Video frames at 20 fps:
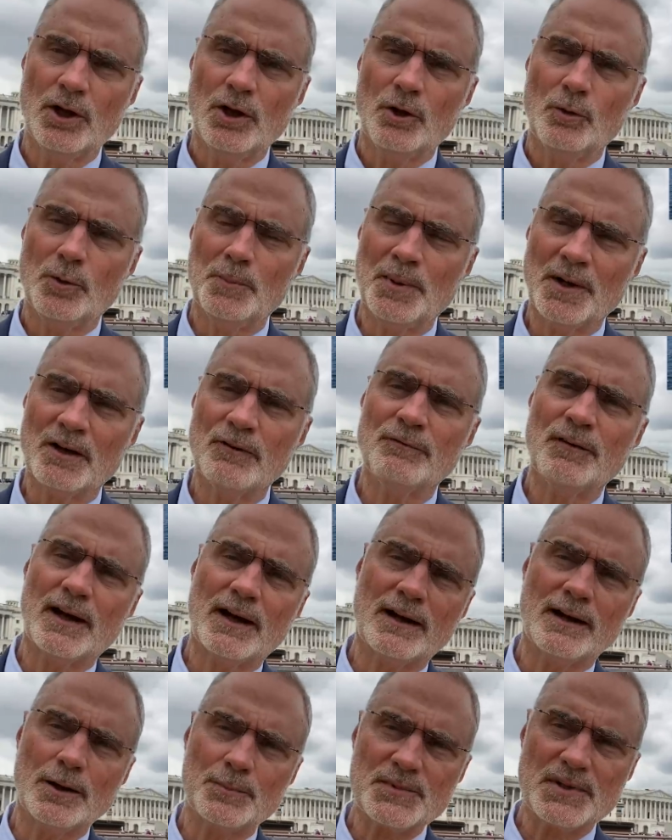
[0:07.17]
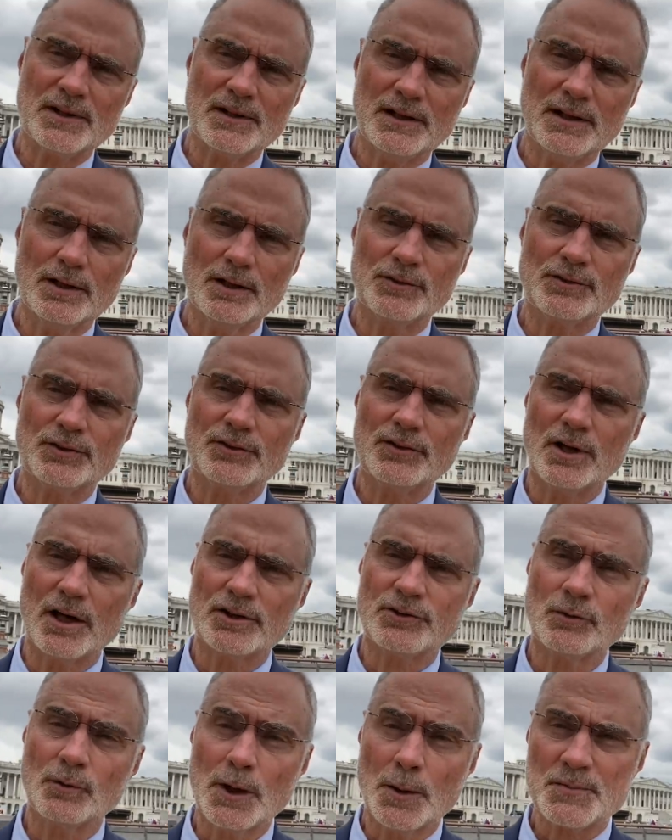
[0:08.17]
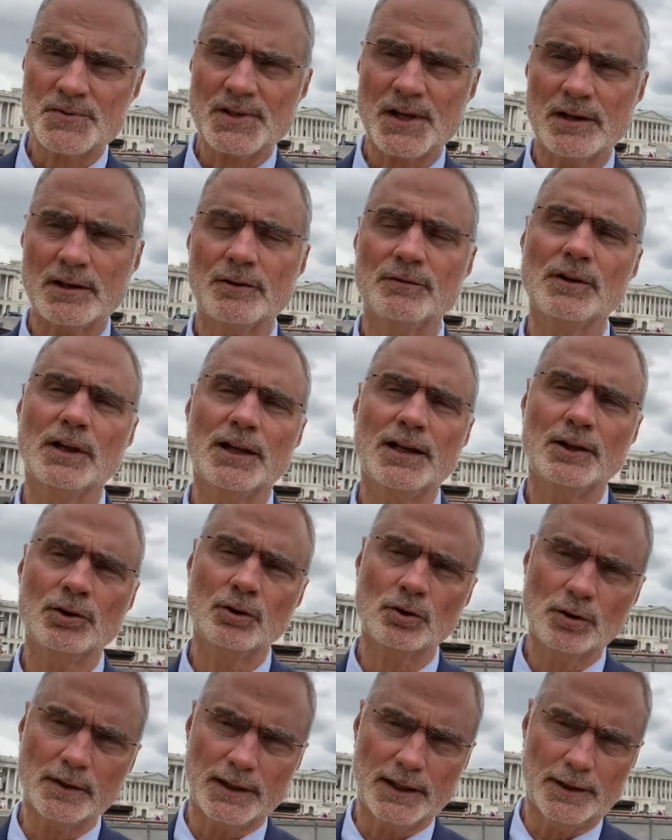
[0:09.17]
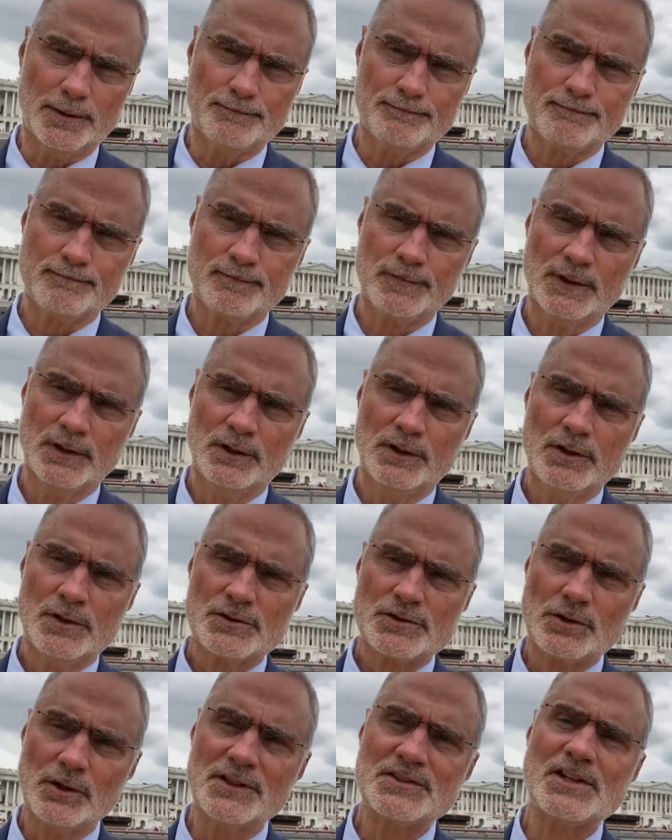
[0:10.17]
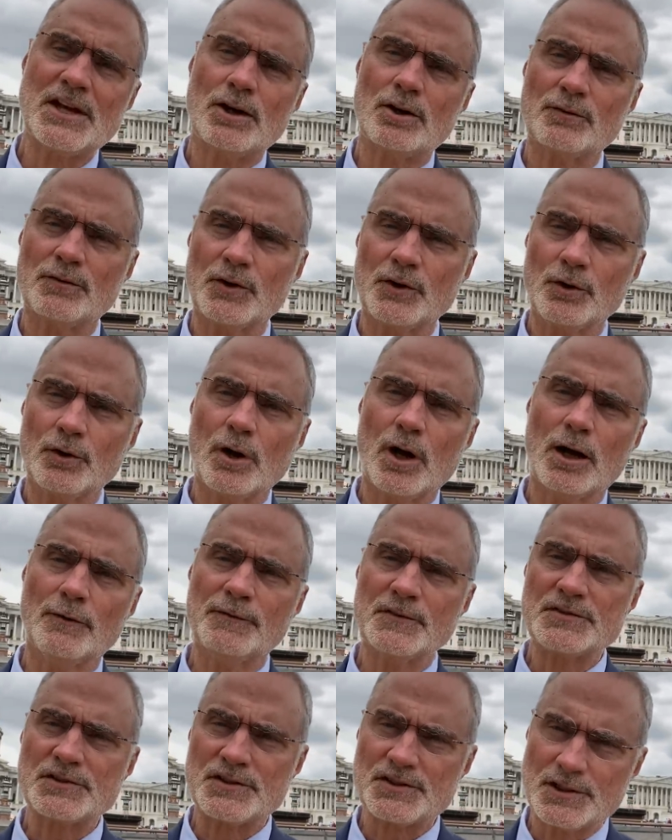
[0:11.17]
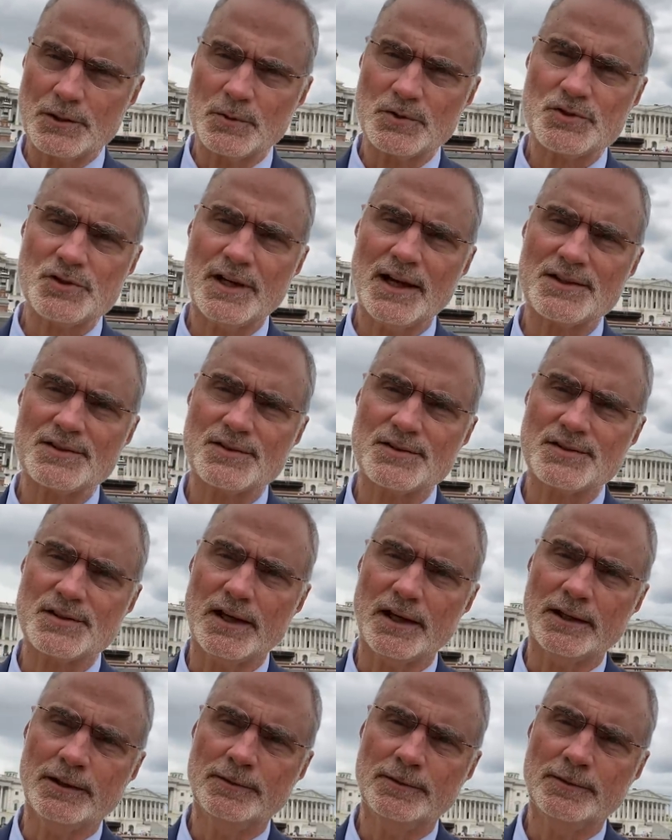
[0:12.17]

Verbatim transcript: we've been invited up to the Hill to talk to Representative Elaine Luria. So let's head over to her office to see what she has to say.